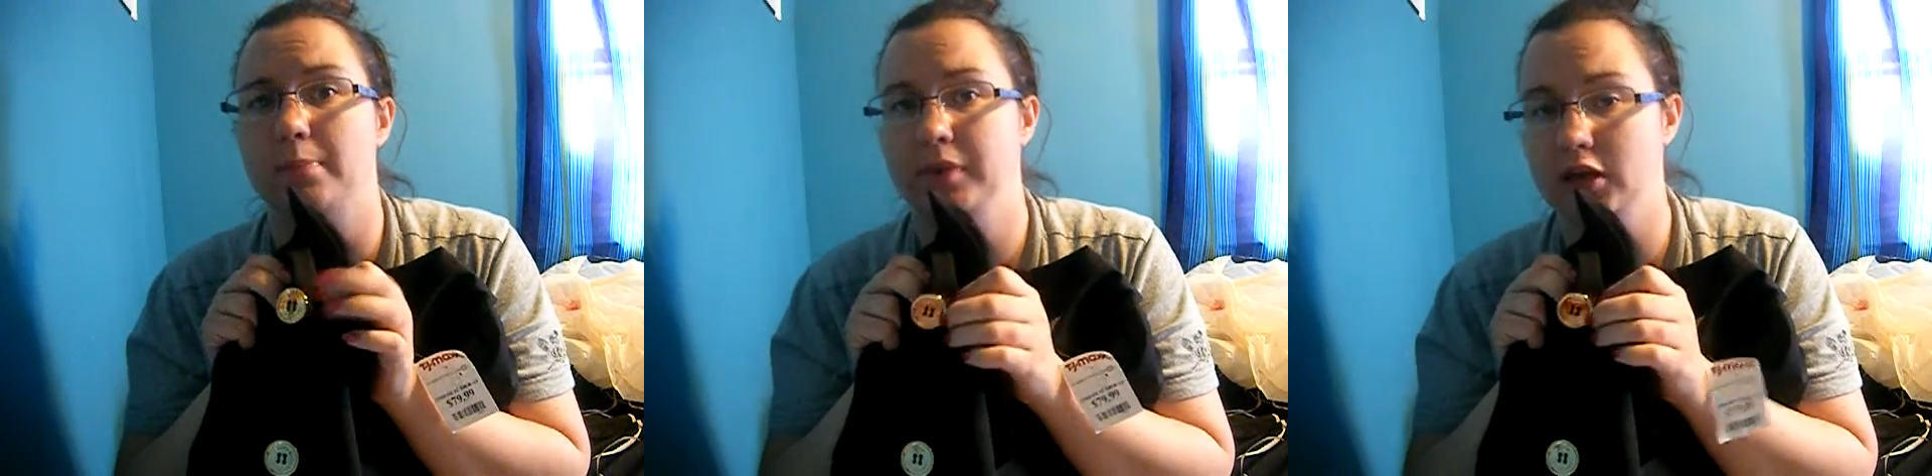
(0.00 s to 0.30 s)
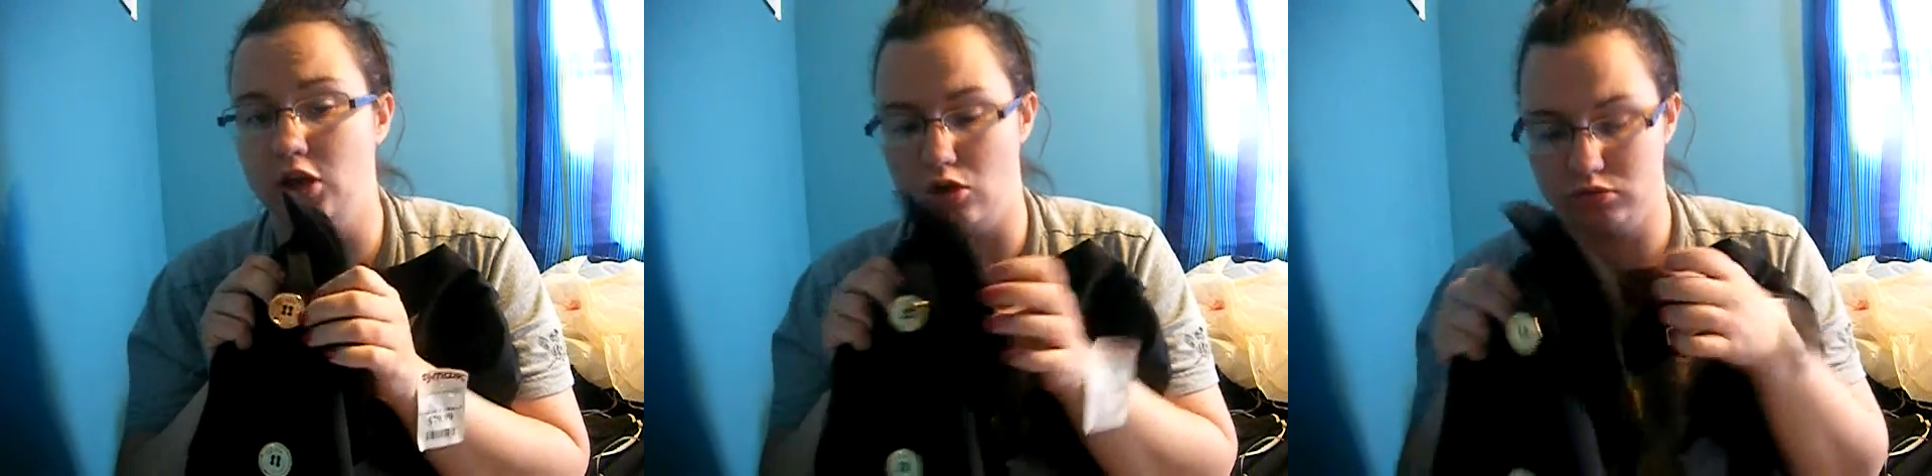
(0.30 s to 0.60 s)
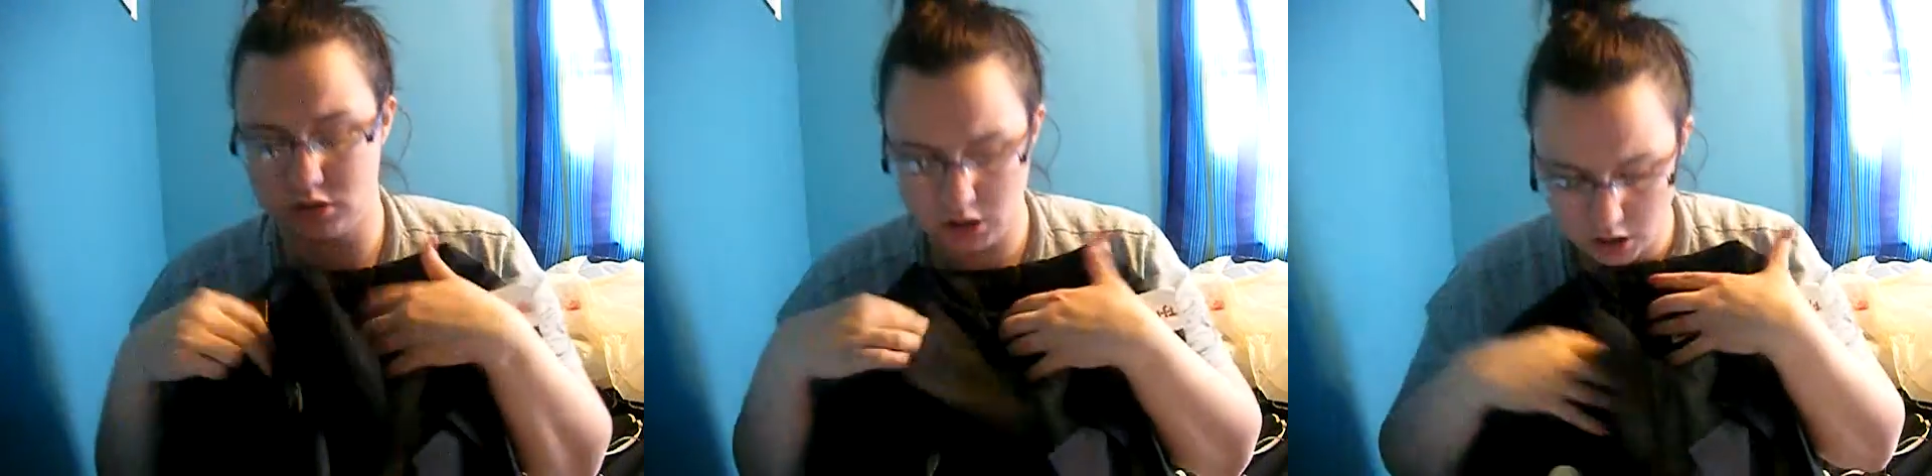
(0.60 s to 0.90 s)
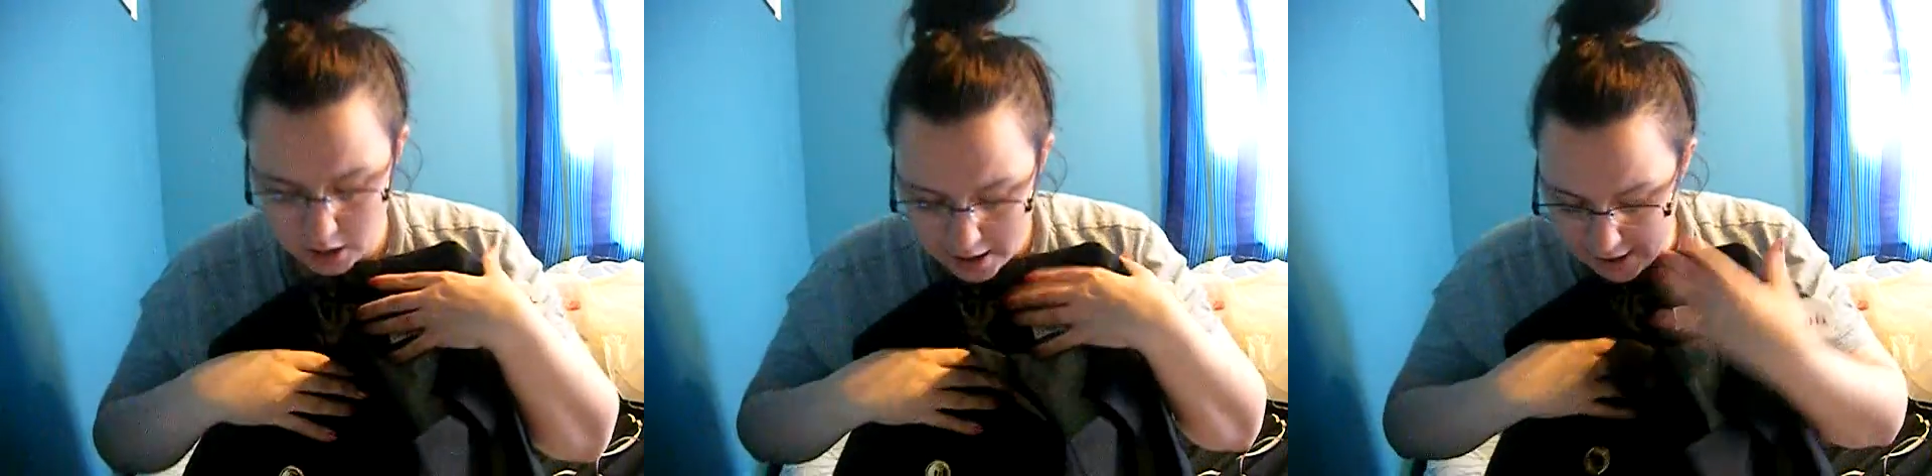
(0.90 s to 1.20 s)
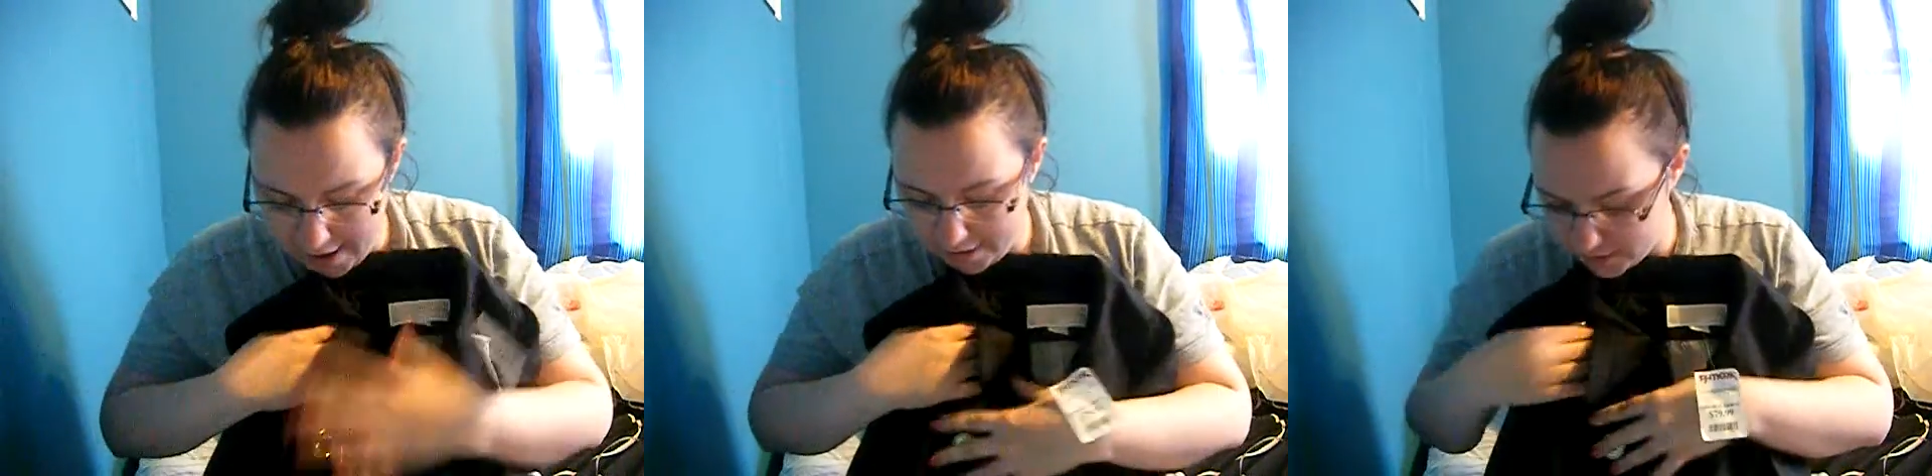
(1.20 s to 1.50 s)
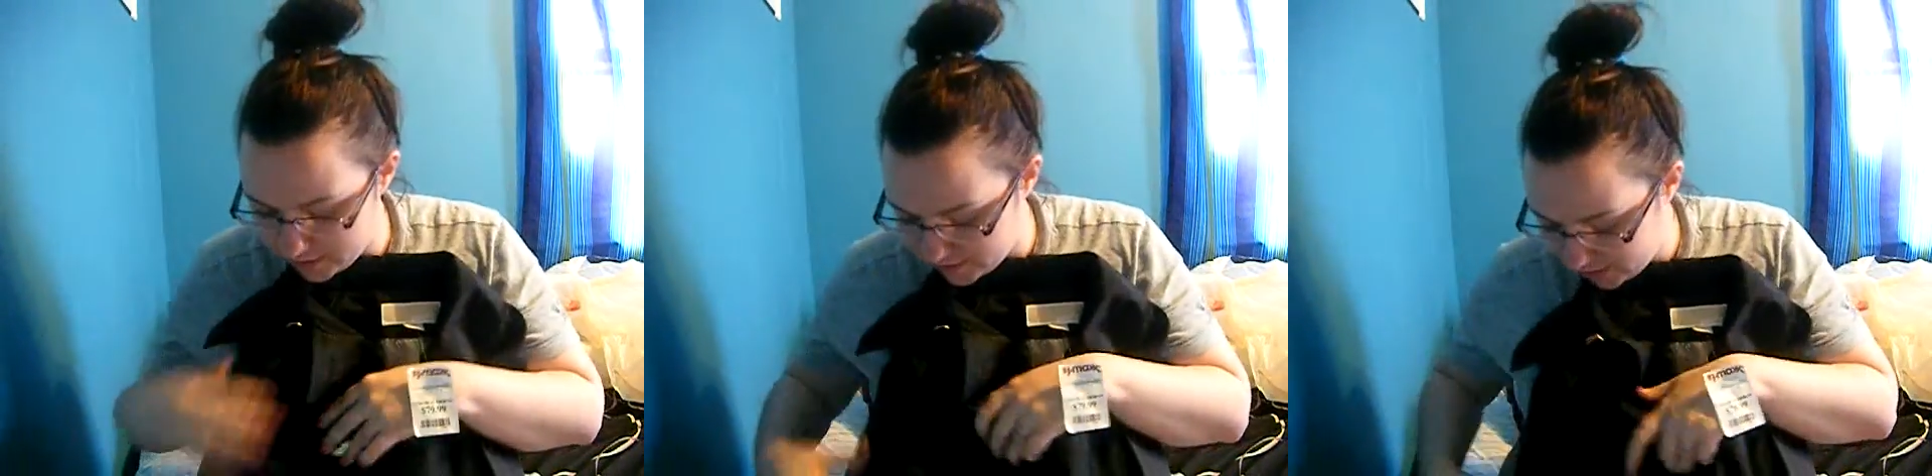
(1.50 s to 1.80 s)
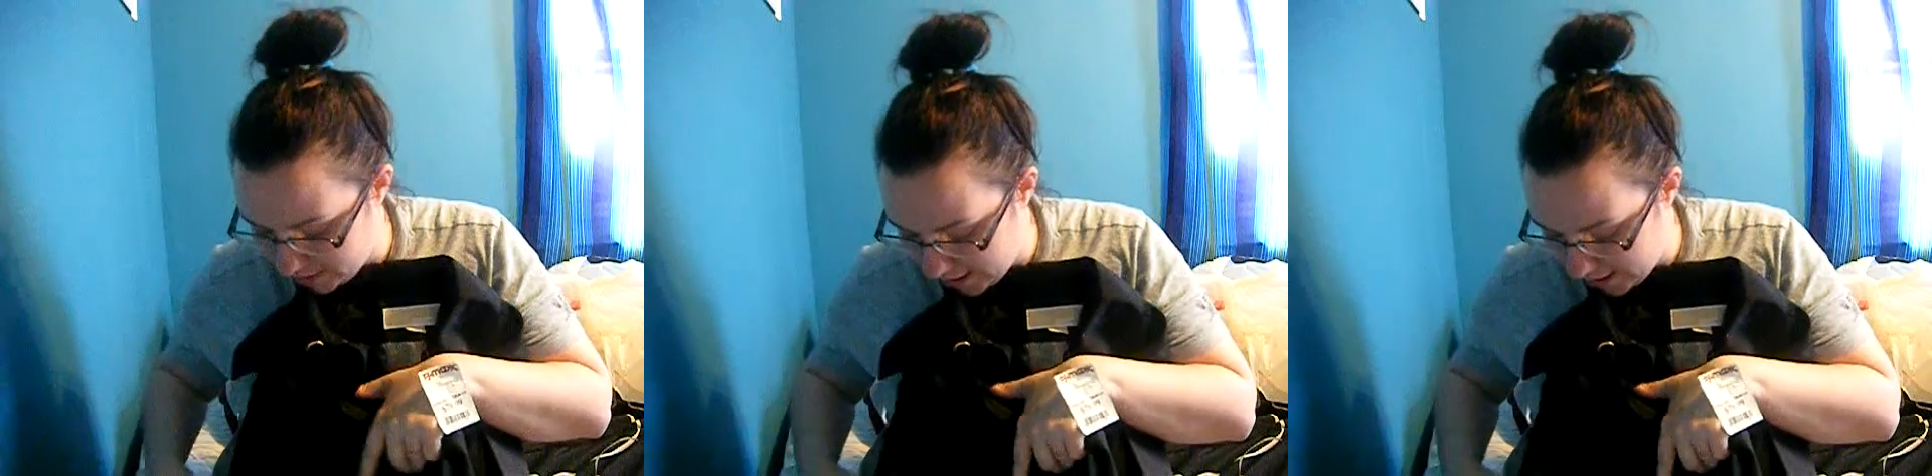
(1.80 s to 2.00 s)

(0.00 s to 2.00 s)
peacoat, and then